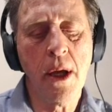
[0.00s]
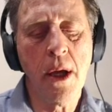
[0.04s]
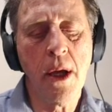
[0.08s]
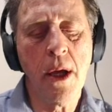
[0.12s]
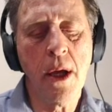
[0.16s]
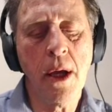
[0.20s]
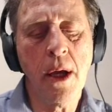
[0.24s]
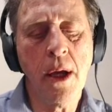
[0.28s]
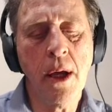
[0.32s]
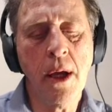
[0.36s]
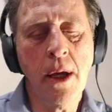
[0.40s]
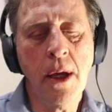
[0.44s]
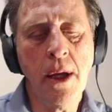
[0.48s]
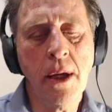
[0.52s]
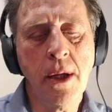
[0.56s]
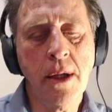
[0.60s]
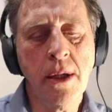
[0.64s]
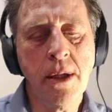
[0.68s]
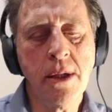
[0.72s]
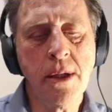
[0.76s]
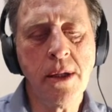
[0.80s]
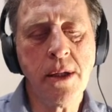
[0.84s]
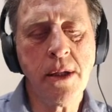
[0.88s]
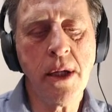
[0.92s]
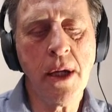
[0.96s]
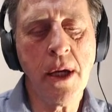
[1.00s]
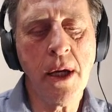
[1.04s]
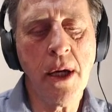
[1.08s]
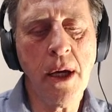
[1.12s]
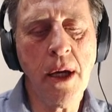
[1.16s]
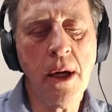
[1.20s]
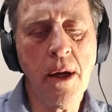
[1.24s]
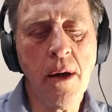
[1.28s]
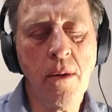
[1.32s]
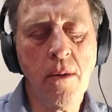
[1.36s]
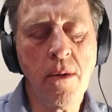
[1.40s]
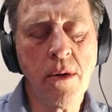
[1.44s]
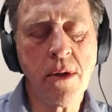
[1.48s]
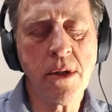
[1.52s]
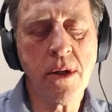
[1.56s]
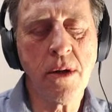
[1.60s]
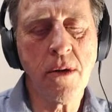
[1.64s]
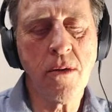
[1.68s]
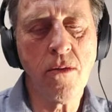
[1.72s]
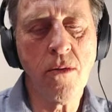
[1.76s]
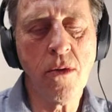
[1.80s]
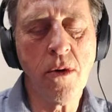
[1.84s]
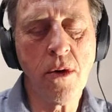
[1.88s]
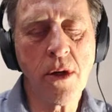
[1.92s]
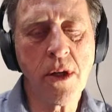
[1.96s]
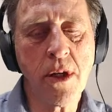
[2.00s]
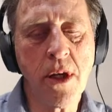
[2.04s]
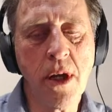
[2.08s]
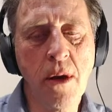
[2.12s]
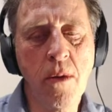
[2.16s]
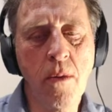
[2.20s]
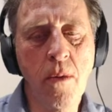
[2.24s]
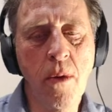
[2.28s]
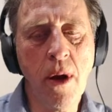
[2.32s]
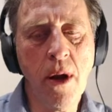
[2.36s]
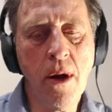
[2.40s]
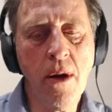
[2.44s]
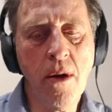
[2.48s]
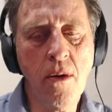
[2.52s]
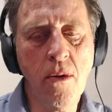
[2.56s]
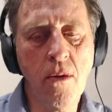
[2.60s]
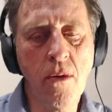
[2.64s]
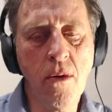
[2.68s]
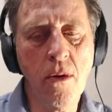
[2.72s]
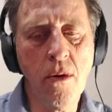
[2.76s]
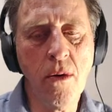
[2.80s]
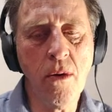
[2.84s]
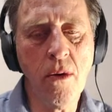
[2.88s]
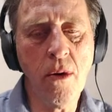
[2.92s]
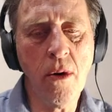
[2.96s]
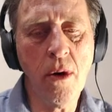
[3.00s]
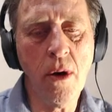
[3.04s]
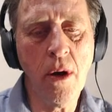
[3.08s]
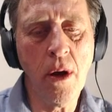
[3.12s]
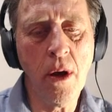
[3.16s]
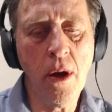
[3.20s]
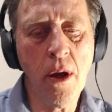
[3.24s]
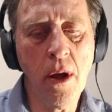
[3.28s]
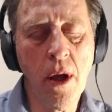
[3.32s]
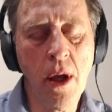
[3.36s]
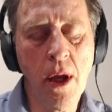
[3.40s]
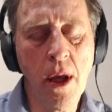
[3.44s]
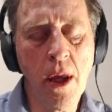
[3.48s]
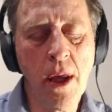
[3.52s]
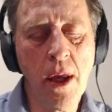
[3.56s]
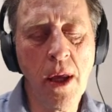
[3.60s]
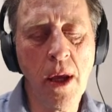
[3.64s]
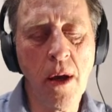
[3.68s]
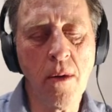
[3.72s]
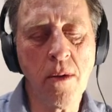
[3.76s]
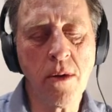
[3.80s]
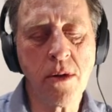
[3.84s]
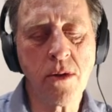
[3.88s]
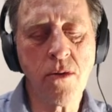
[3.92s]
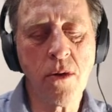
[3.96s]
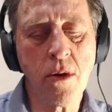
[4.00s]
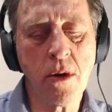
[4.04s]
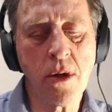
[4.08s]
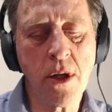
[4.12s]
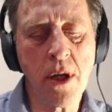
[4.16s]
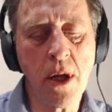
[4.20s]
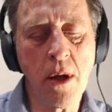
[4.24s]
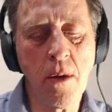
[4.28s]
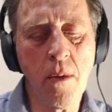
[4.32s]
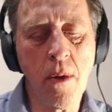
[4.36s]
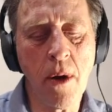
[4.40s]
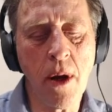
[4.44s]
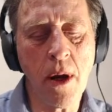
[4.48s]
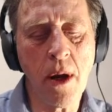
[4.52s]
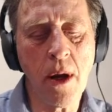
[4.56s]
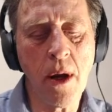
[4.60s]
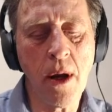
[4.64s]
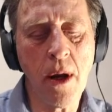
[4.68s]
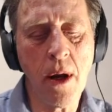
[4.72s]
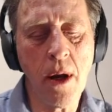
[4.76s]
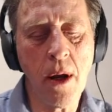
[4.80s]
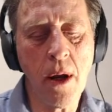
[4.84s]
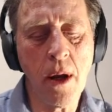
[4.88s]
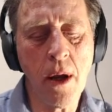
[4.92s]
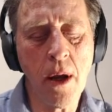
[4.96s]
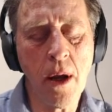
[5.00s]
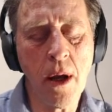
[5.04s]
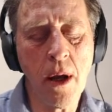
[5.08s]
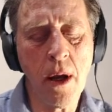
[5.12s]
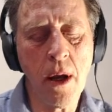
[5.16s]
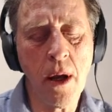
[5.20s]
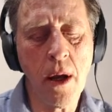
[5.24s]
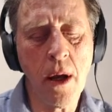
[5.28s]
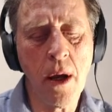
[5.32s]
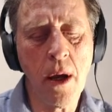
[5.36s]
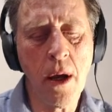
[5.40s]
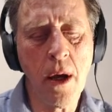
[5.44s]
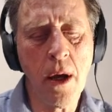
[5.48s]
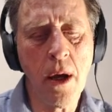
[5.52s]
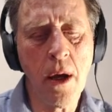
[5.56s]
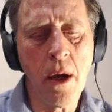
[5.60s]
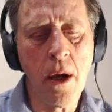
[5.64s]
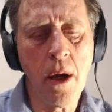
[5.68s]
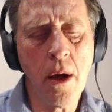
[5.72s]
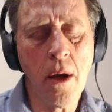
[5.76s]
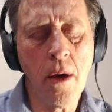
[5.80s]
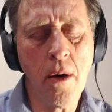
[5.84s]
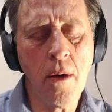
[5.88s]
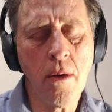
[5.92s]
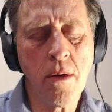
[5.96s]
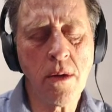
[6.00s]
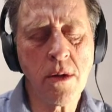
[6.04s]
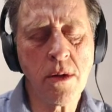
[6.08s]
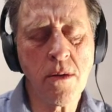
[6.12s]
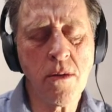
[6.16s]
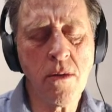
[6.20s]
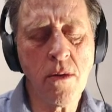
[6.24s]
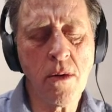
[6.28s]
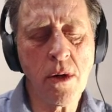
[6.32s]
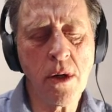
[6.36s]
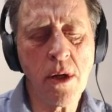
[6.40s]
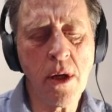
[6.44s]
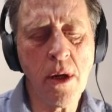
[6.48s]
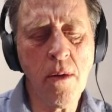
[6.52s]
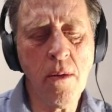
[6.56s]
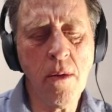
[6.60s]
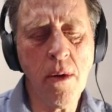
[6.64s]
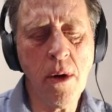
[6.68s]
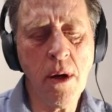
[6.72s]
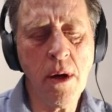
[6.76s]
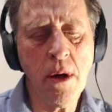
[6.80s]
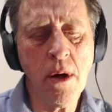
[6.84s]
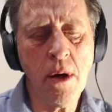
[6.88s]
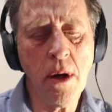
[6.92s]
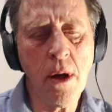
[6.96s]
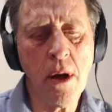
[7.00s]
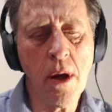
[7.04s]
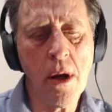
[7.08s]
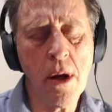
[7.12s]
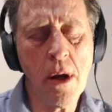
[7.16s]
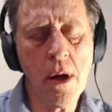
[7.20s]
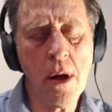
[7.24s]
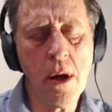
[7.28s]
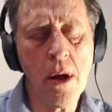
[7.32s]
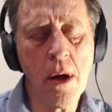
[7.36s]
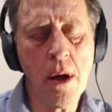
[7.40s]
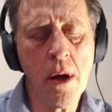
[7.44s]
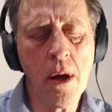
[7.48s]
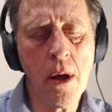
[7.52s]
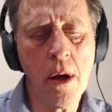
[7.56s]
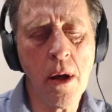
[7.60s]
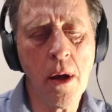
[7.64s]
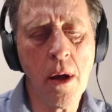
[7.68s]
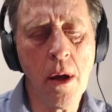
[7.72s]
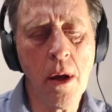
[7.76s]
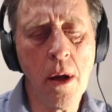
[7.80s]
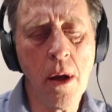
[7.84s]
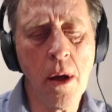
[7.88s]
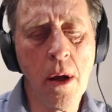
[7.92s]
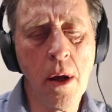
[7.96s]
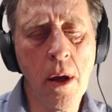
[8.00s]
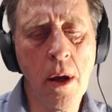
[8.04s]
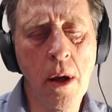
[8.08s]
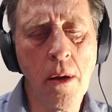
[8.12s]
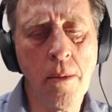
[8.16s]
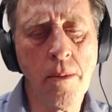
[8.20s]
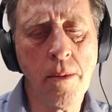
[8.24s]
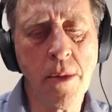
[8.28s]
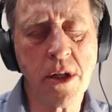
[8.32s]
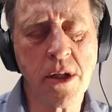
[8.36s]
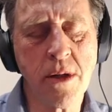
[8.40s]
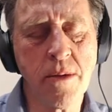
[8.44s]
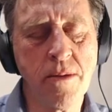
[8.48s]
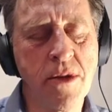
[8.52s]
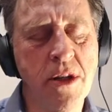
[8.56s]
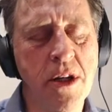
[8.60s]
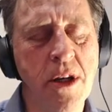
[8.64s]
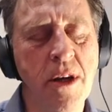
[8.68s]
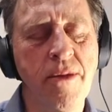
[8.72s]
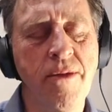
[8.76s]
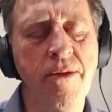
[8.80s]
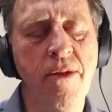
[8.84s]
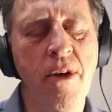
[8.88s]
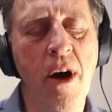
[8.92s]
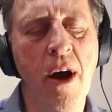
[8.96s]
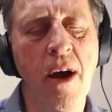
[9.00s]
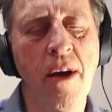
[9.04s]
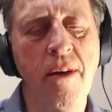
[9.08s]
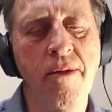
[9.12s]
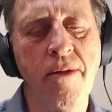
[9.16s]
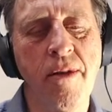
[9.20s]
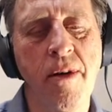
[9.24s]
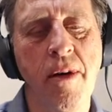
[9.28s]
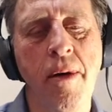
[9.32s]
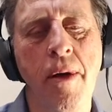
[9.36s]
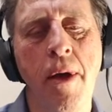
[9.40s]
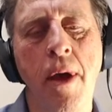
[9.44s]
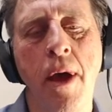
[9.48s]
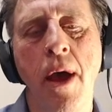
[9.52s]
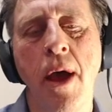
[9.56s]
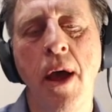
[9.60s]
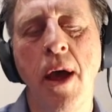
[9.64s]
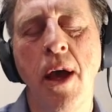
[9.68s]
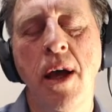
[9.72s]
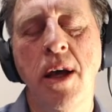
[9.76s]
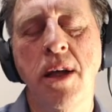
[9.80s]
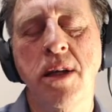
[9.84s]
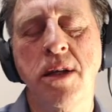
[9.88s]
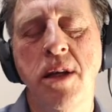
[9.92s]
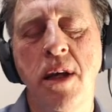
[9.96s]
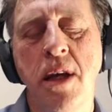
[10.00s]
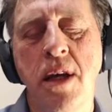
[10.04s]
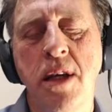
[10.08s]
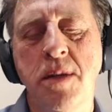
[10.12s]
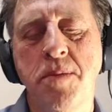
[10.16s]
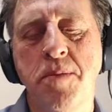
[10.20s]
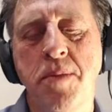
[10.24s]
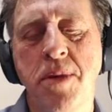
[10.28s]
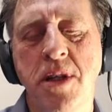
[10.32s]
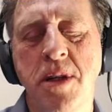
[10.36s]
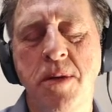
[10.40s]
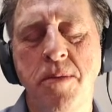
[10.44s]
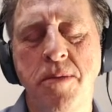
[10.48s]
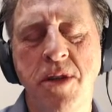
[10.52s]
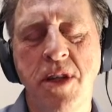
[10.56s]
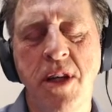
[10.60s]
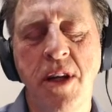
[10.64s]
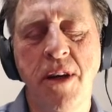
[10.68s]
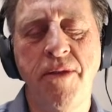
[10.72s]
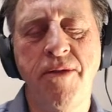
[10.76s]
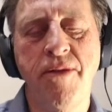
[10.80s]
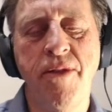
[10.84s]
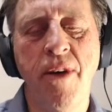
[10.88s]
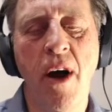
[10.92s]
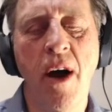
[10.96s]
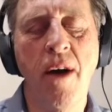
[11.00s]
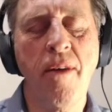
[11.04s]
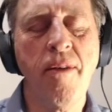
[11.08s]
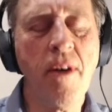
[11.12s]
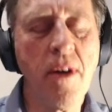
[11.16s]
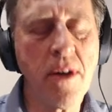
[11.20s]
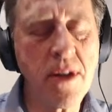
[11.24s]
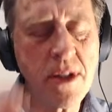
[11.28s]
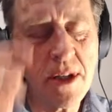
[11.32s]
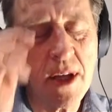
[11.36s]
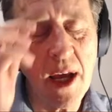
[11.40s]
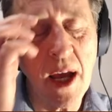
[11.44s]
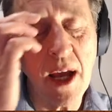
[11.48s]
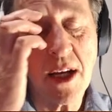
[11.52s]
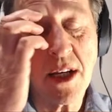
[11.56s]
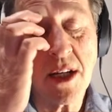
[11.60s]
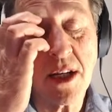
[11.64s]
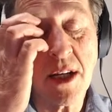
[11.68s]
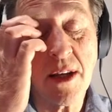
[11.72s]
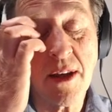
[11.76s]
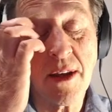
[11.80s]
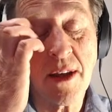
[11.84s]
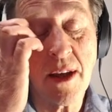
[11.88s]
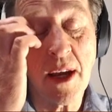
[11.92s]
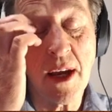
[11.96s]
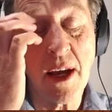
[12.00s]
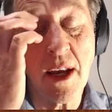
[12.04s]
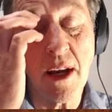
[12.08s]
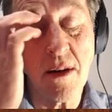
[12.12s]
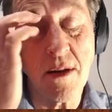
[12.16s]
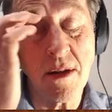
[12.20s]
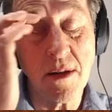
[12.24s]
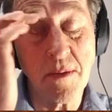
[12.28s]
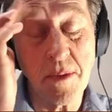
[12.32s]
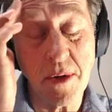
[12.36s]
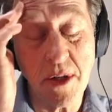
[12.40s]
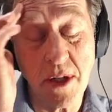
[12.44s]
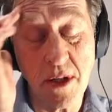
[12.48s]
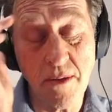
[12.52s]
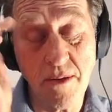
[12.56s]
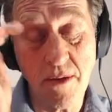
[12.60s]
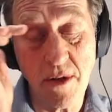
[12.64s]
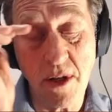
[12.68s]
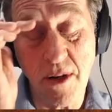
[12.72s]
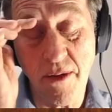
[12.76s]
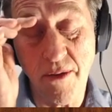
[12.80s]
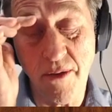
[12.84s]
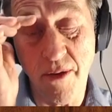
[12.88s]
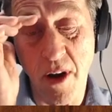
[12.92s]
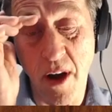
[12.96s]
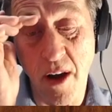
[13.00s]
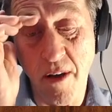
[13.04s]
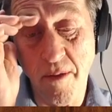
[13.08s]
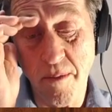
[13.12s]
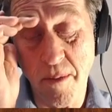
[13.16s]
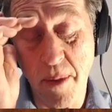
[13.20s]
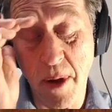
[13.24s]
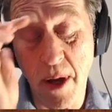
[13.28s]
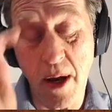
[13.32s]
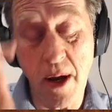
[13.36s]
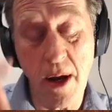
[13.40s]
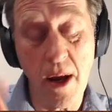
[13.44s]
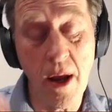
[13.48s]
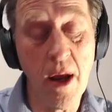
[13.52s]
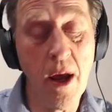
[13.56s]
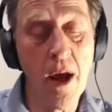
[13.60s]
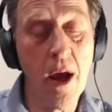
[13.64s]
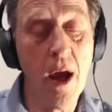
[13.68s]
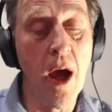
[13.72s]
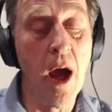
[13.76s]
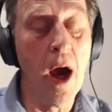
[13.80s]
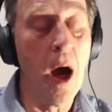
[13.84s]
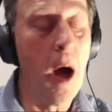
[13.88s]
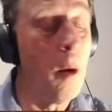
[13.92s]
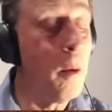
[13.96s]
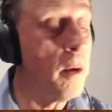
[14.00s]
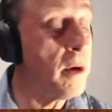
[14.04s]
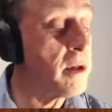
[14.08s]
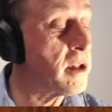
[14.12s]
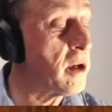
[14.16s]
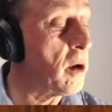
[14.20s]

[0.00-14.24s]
And was it rook D1 or... Yeah, it was rook D1. Was it rook D1? Bishop G5. So here's bishop G5. I was actually thinking it was bishop G5, but I wasn't